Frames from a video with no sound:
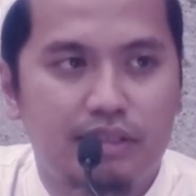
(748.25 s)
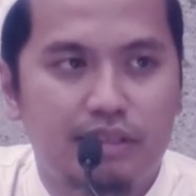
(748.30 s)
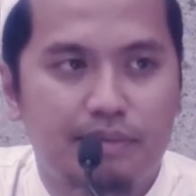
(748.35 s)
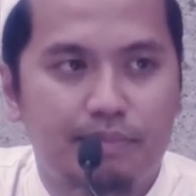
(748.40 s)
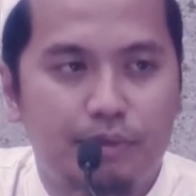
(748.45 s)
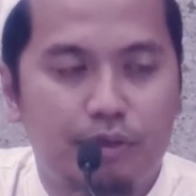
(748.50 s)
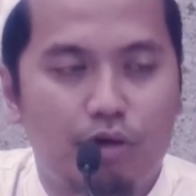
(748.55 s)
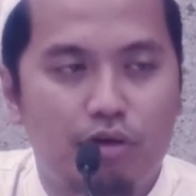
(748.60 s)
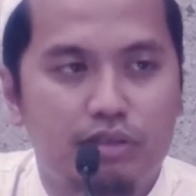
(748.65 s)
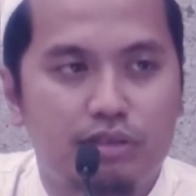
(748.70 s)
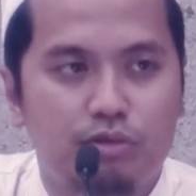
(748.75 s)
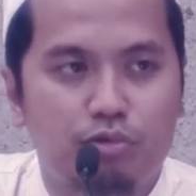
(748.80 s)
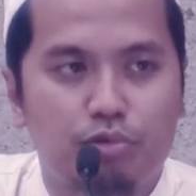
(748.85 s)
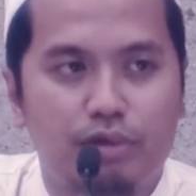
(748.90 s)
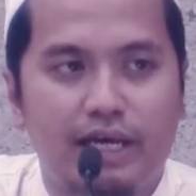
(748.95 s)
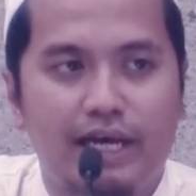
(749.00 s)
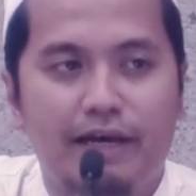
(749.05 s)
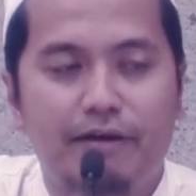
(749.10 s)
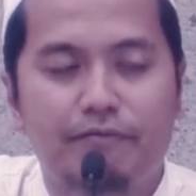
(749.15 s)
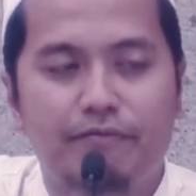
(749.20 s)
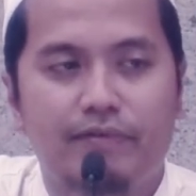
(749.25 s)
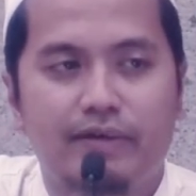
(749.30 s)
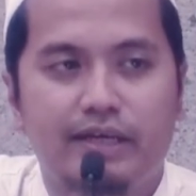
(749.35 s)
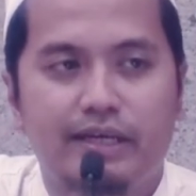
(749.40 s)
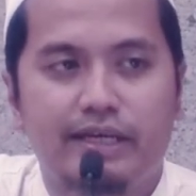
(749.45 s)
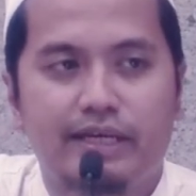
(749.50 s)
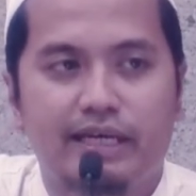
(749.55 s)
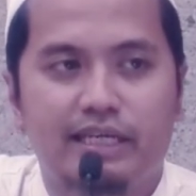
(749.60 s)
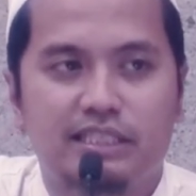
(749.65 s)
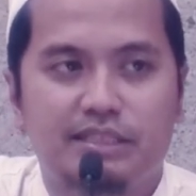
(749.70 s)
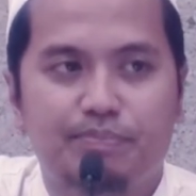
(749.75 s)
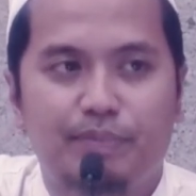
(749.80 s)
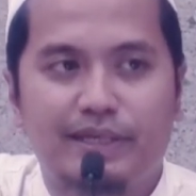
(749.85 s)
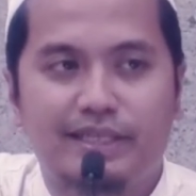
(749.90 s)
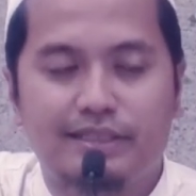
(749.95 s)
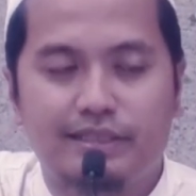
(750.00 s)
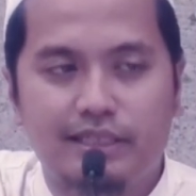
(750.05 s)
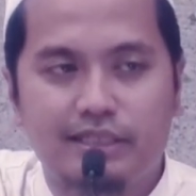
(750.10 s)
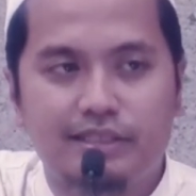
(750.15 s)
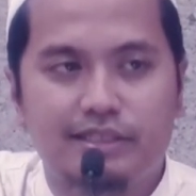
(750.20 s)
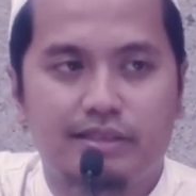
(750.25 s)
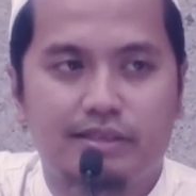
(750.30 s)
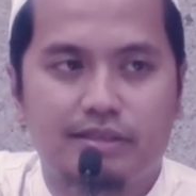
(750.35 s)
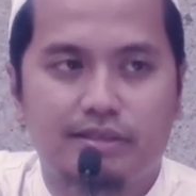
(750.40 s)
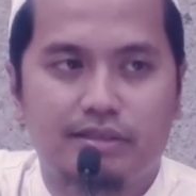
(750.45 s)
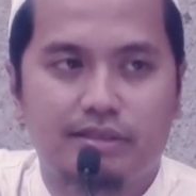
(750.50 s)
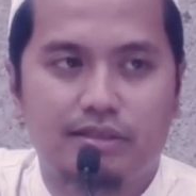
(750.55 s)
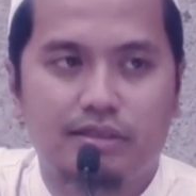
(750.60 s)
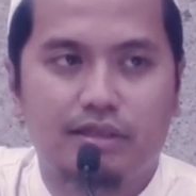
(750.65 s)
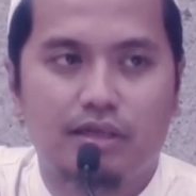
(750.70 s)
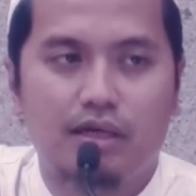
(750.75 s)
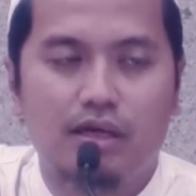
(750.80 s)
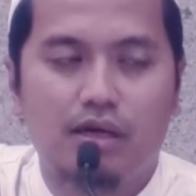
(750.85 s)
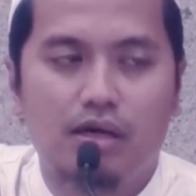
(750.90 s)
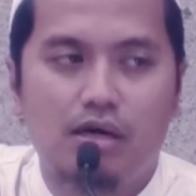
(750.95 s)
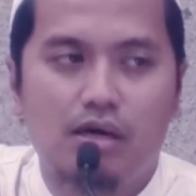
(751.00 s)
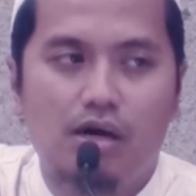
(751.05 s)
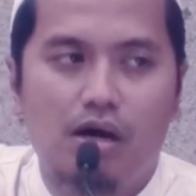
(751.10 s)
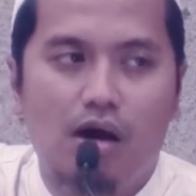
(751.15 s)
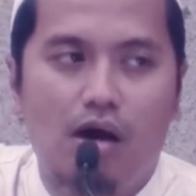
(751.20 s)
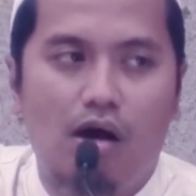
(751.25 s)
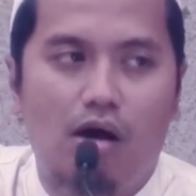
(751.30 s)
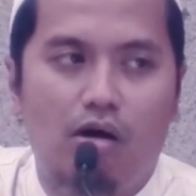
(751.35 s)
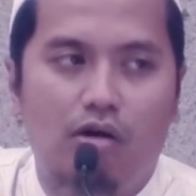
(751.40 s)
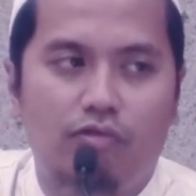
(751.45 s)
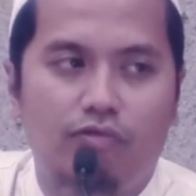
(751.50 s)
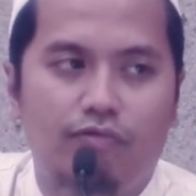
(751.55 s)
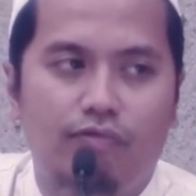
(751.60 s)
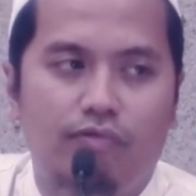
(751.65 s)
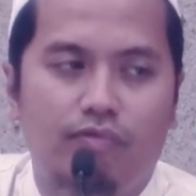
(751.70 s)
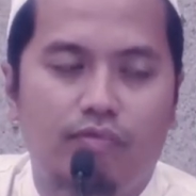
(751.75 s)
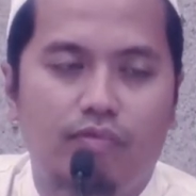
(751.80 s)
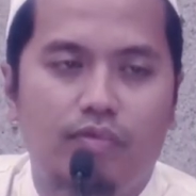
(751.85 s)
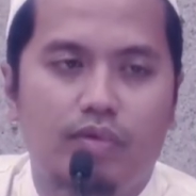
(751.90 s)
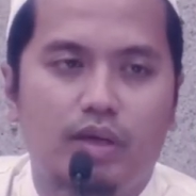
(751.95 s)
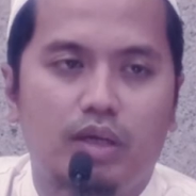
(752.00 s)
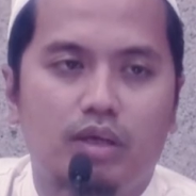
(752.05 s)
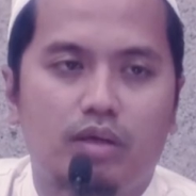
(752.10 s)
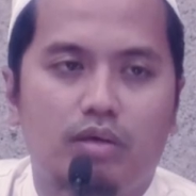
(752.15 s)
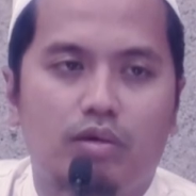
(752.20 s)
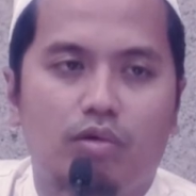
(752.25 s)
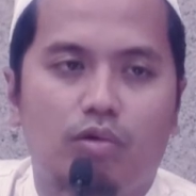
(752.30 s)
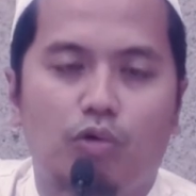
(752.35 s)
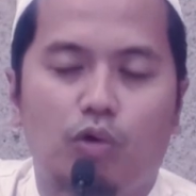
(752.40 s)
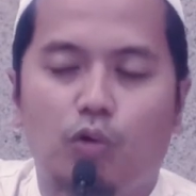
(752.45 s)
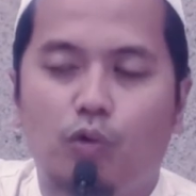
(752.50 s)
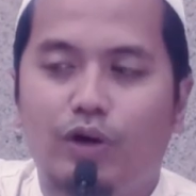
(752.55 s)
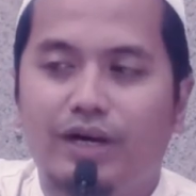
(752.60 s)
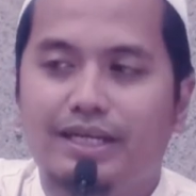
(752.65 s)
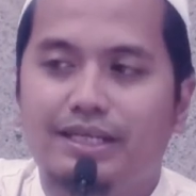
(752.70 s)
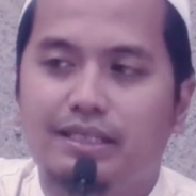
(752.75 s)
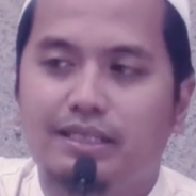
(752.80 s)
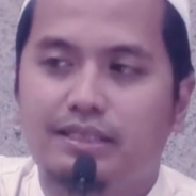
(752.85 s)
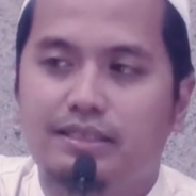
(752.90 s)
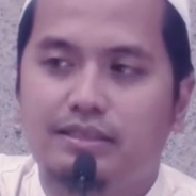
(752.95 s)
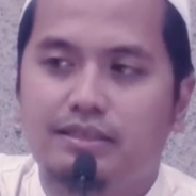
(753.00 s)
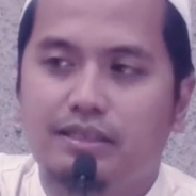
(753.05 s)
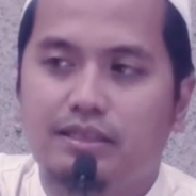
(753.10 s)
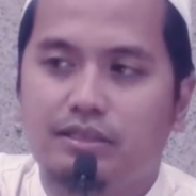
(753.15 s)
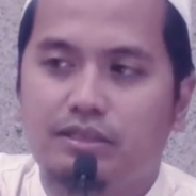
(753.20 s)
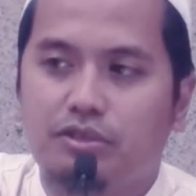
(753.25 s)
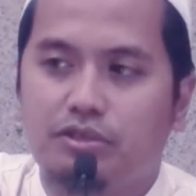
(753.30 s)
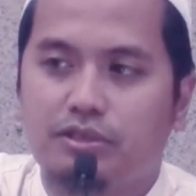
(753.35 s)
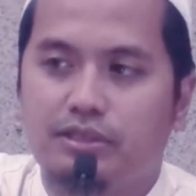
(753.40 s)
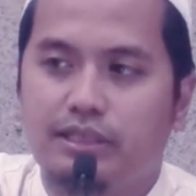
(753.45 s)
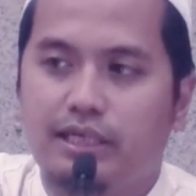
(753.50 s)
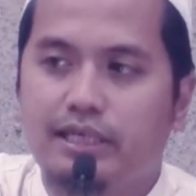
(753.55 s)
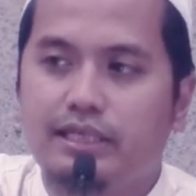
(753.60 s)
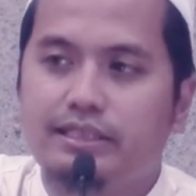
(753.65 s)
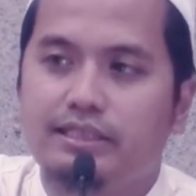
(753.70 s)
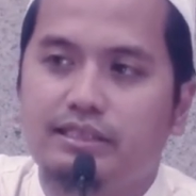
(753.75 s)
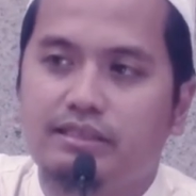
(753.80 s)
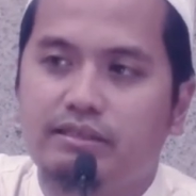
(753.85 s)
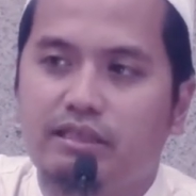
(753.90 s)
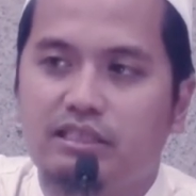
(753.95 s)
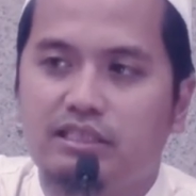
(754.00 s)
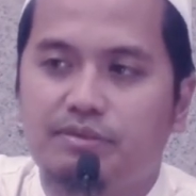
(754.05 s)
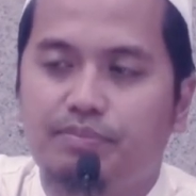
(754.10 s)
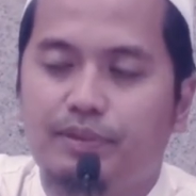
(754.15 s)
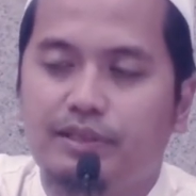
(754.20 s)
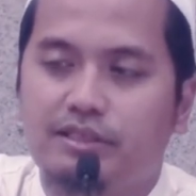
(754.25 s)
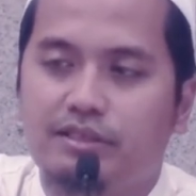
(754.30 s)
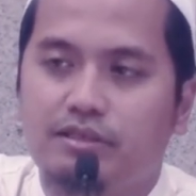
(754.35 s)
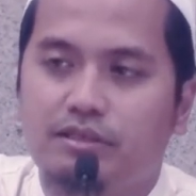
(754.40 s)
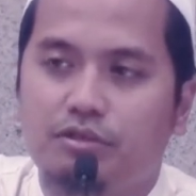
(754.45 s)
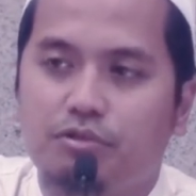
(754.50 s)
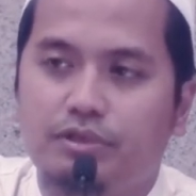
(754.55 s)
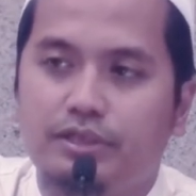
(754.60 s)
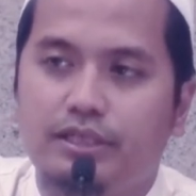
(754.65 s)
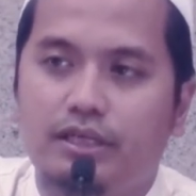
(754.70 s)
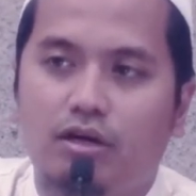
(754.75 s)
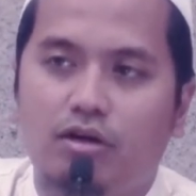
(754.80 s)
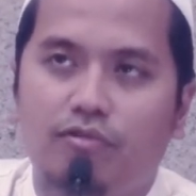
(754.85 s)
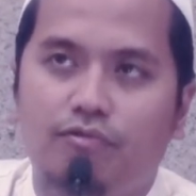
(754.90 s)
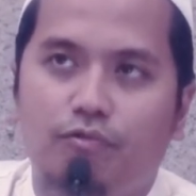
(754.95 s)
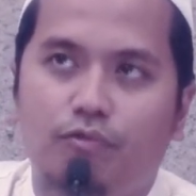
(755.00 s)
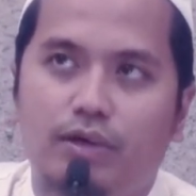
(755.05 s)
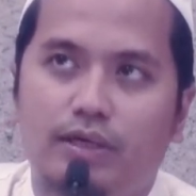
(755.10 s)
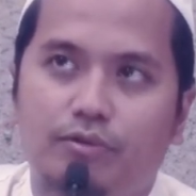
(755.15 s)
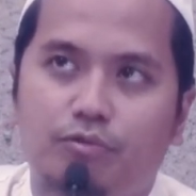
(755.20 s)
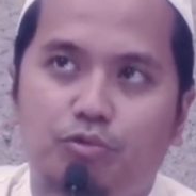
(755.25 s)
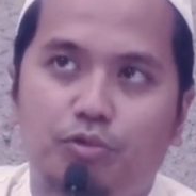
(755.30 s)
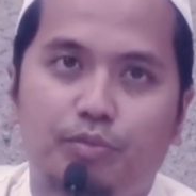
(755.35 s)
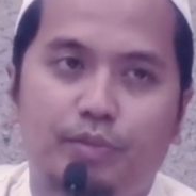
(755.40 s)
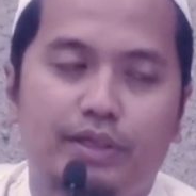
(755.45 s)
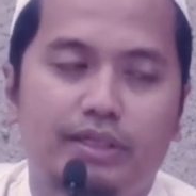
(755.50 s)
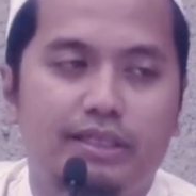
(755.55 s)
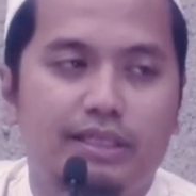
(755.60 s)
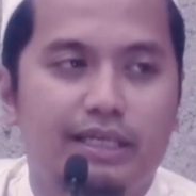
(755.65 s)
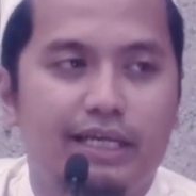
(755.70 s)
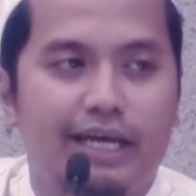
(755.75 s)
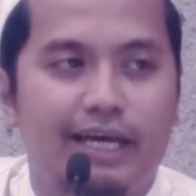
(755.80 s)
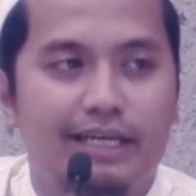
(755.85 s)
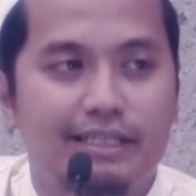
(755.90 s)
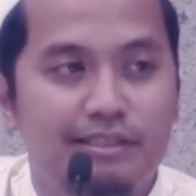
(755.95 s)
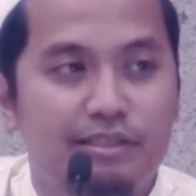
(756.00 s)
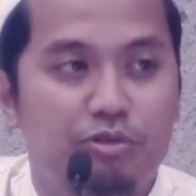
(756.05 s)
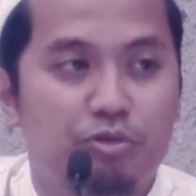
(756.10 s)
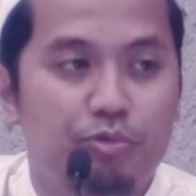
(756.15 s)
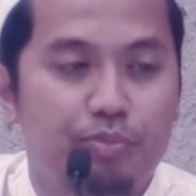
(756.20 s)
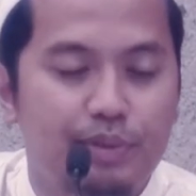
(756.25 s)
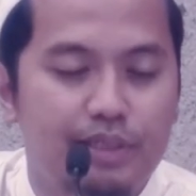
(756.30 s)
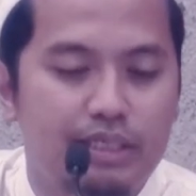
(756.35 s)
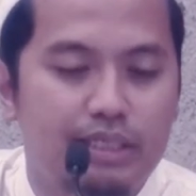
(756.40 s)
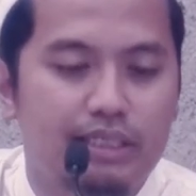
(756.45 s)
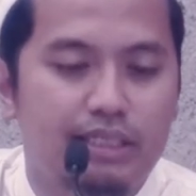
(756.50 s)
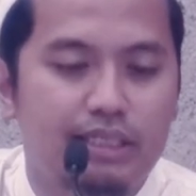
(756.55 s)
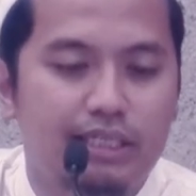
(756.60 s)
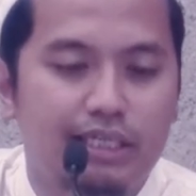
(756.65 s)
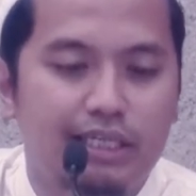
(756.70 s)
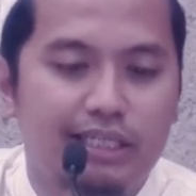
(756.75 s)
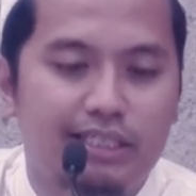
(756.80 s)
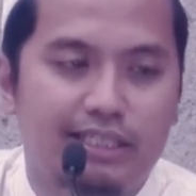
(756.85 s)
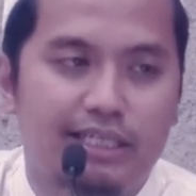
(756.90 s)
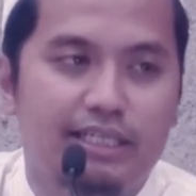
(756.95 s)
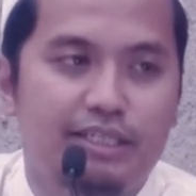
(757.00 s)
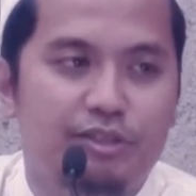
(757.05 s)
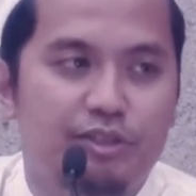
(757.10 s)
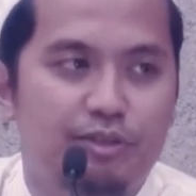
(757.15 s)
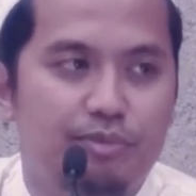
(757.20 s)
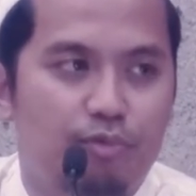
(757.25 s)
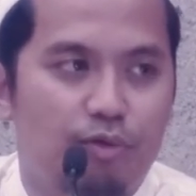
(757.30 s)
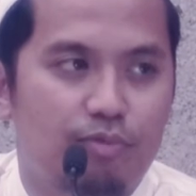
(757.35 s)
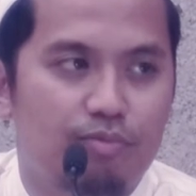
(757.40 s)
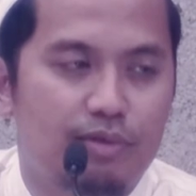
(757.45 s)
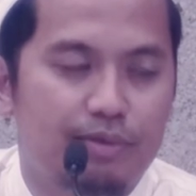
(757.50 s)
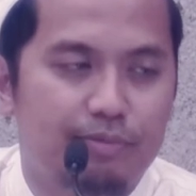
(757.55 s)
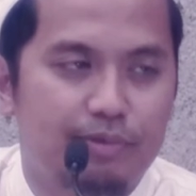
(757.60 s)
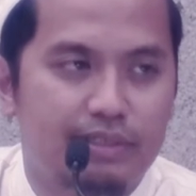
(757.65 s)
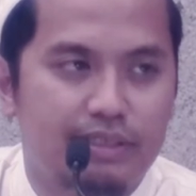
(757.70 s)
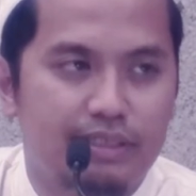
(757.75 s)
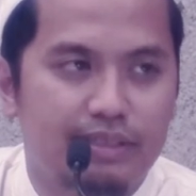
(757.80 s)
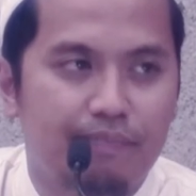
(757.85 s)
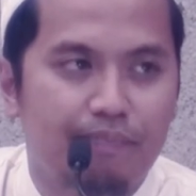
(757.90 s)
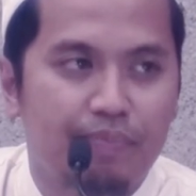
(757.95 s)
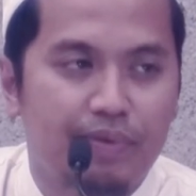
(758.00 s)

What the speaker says: Because to have expectations of what is the society's expectation today of what woman has to be, that is problematic.